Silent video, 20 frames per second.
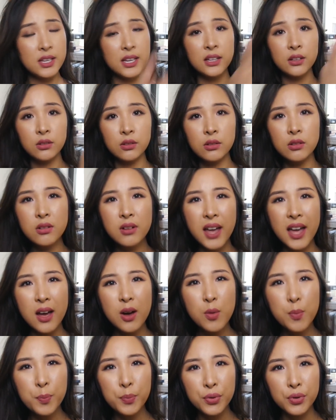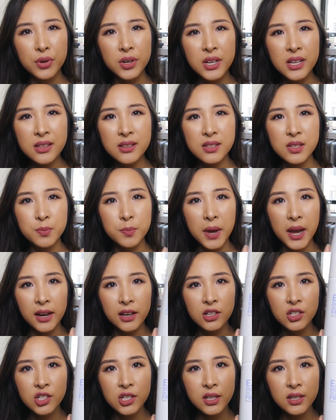And look how pretty this
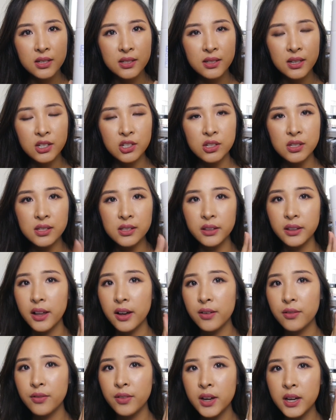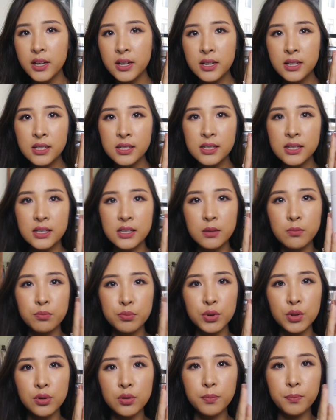packaging is. I just love
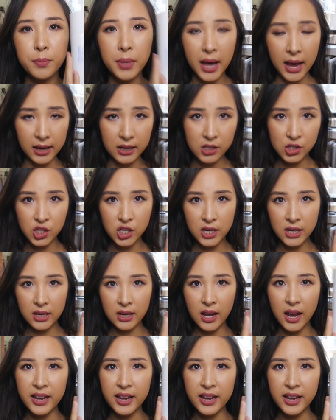simple packaging.